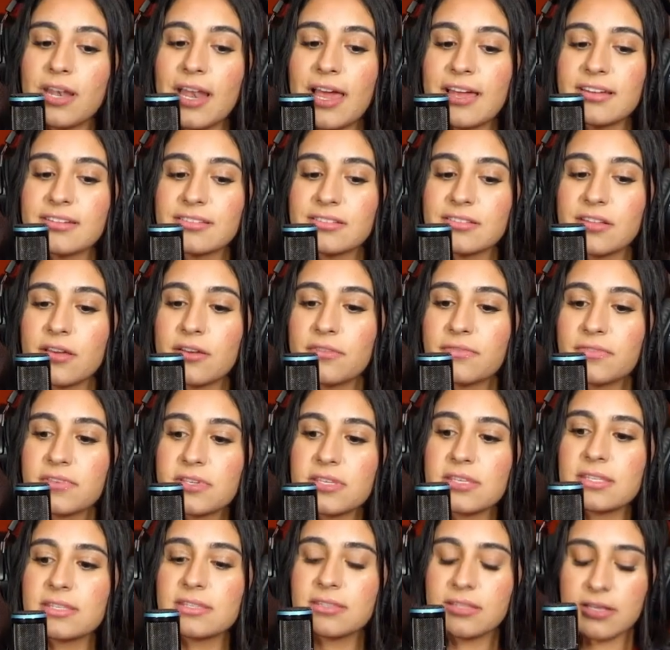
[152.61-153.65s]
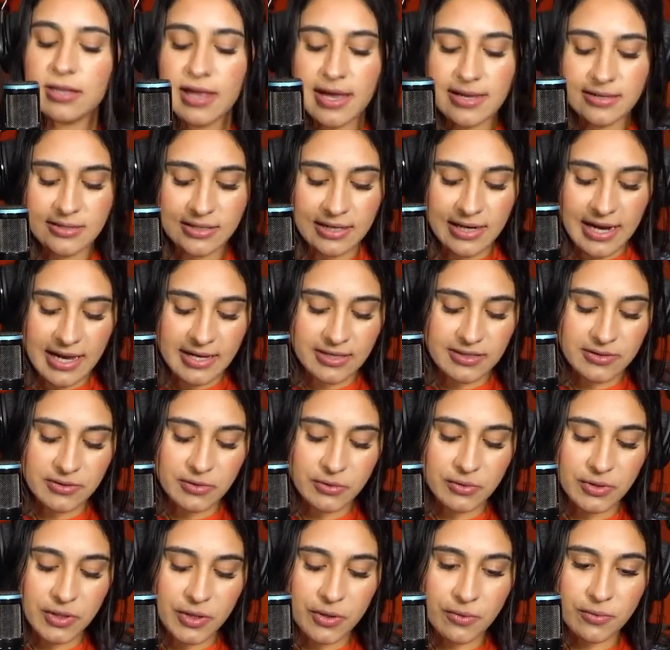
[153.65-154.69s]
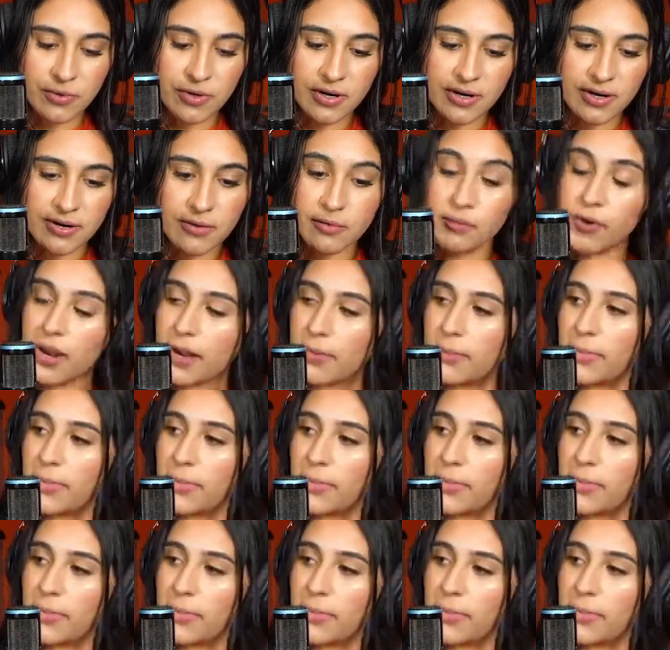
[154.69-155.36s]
the lash stuff is like the lash studio where where